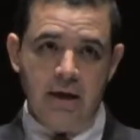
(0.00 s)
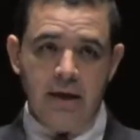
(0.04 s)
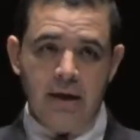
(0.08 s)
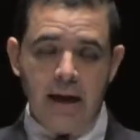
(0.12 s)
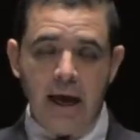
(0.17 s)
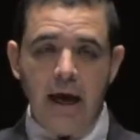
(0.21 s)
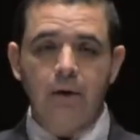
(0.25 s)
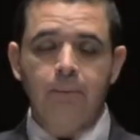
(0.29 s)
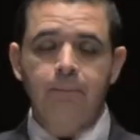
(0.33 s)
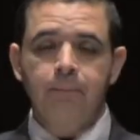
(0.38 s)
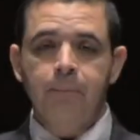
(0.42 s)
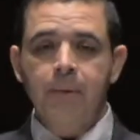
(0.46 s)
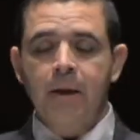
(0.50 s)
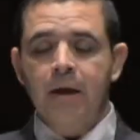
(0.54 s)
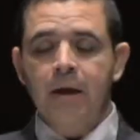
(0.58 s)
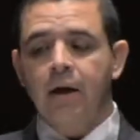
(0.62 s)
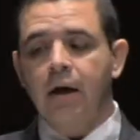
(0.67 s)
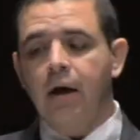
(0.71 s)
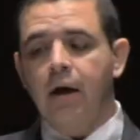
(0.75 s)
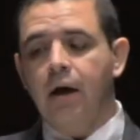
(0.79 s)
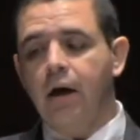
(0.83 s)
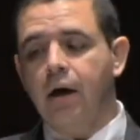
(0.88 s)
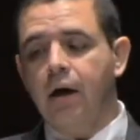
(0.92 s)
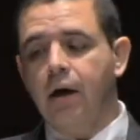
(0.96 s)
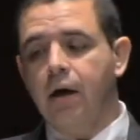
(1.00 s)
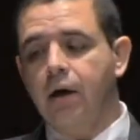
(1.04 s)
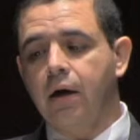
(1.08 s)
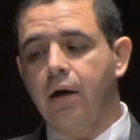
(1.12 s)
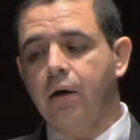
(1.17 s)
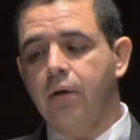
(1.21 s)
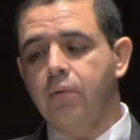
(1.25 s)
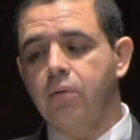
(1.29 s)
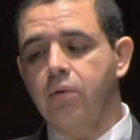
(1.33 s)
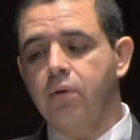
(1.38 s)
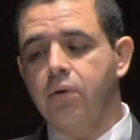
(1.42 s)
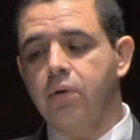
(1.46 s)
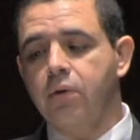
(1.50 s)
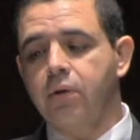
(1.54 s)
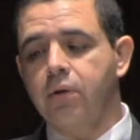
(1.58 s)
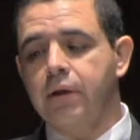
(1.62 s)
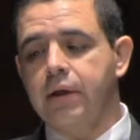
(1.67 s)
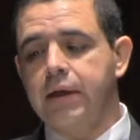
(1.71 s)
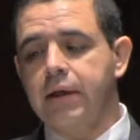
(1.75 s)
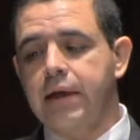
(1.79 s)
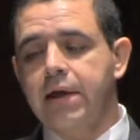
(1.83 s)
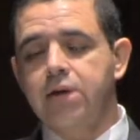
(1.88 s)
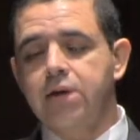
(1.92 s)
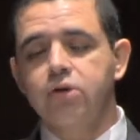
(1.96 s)
Now,
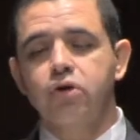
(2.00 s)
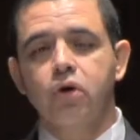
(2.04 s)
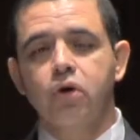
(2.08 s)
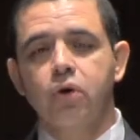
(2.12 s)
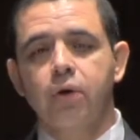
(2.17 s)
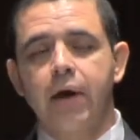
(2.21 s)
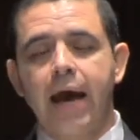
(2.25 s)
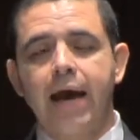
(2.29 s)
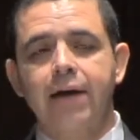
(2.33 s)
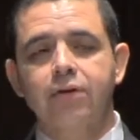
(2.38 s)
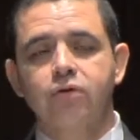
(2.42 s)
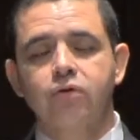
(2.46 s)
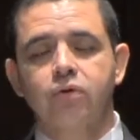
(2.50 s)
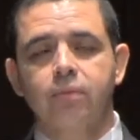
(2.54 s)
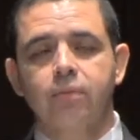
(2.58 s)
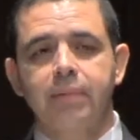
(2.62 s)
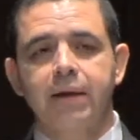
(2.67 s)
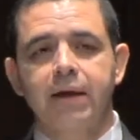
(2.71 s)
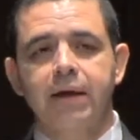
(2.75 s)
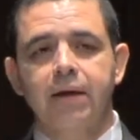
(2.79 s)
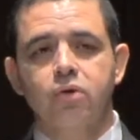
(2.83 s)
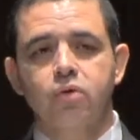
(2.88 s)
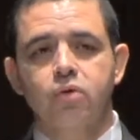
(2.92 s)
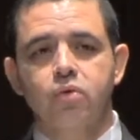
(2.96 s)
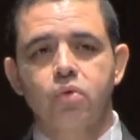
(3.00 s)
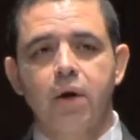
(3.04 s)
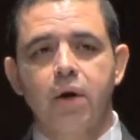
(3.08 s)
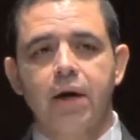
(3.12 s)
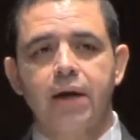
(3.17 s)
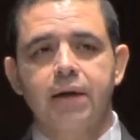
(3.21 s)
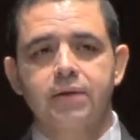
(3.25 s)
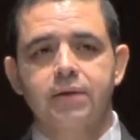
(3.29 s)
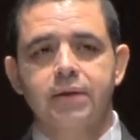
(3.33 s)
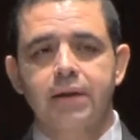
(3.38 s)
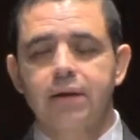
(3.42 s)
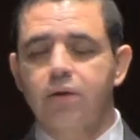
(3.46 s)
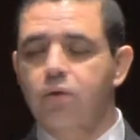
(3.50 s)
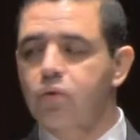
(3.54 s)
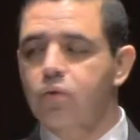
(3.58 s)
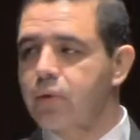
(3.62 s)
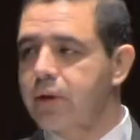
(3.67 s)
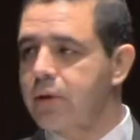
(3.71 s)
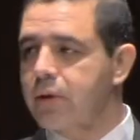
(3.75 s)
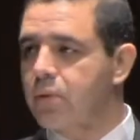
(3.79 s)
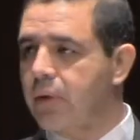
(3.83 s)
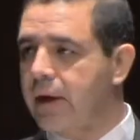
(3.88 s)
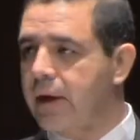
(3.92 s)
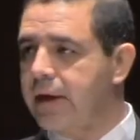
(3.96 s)
the issue has to be addressed in
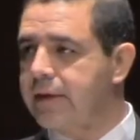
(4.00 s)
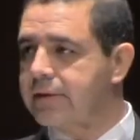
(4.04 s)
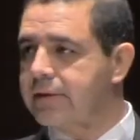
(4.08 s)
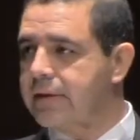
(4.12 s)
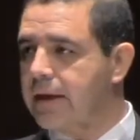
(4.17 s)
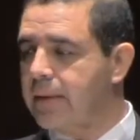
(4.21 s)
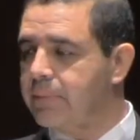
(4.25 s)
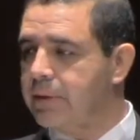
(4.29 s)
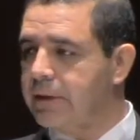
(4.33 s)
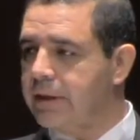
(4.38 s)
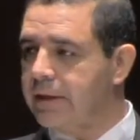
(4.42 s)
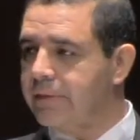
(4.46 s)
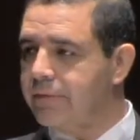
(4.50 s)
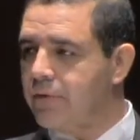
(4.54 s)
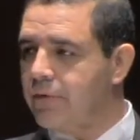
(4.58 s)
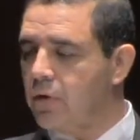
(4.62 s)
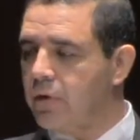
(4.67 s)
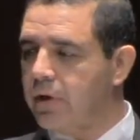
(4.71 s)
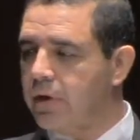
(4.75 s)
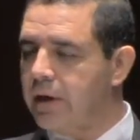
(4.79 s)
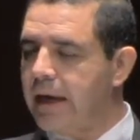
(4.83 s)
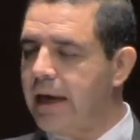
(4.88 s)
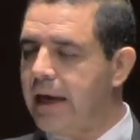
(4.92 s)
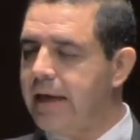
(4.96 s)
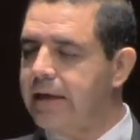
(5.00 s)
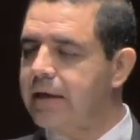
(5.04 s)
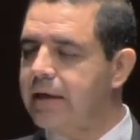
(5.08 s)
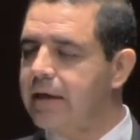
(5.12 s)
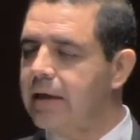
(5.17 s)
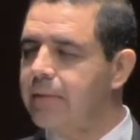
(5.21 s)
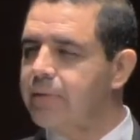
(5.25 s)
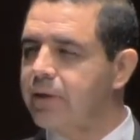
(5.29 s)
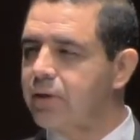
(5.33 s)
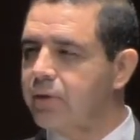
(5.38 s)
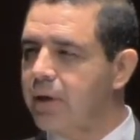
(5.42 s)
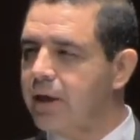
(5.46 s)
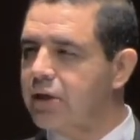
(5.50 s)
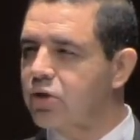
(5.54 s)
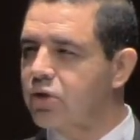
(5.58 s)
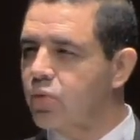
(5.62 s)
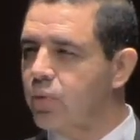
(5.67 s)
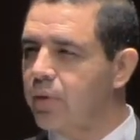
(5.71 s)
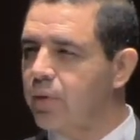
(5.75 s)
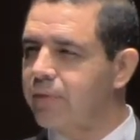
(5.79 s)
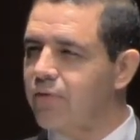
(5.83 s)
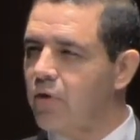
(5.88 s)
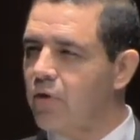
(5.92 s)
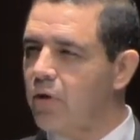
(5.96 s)
three ways, I believe, or any
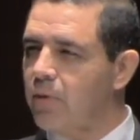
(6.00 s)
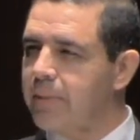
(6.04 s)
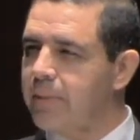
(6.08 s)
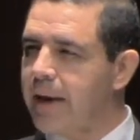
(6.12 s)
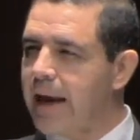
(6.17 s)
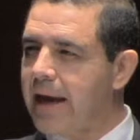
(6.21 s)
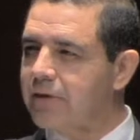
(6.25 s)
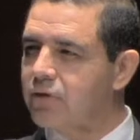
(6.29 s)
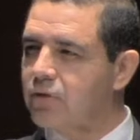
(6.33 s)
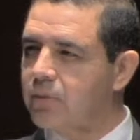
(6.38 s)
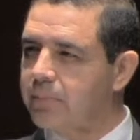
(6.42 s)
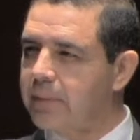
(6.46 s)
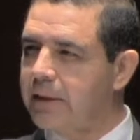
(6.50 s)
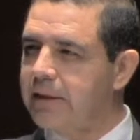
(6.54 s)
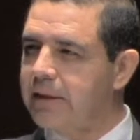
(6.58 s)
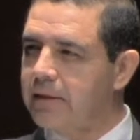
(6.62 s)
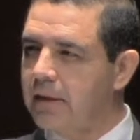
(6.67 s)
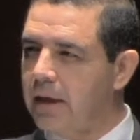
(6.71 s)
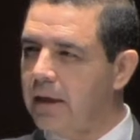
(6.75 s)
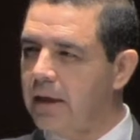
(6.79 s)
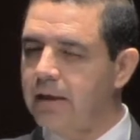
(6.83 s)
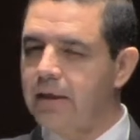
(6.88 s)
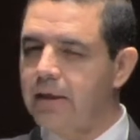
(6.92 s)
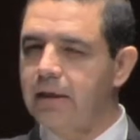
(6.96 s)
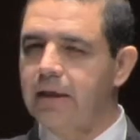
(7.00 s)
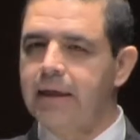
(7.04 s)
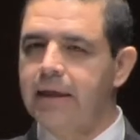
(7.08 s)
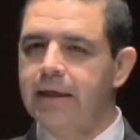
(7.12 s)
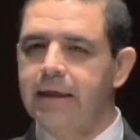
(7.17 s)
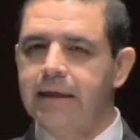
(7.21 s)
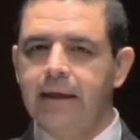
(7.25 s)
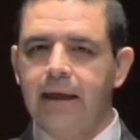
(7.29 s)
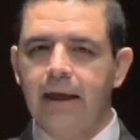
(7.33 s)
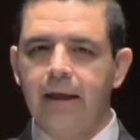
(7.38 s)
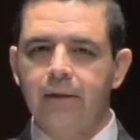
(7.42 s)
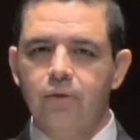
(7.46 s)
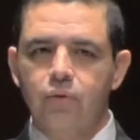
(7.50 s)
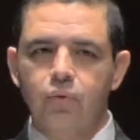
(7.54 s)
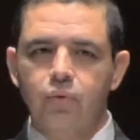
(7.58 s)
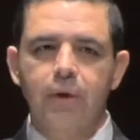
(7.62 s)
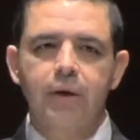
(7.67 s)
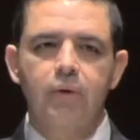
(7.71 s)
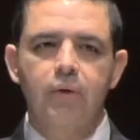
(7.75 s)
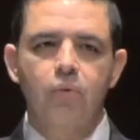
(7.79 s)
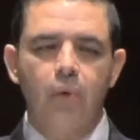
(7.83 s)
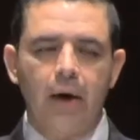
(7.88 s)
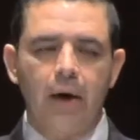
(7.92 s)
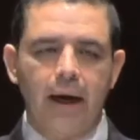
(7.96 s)
immigration reform has to be done in
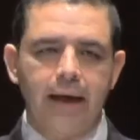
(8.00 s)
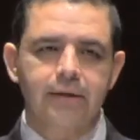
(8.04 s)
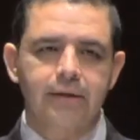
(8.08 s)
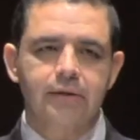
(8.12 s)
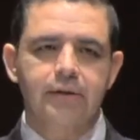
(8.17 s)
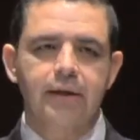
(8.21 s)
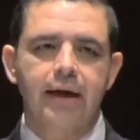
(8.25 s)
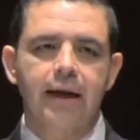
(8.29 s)
three ways.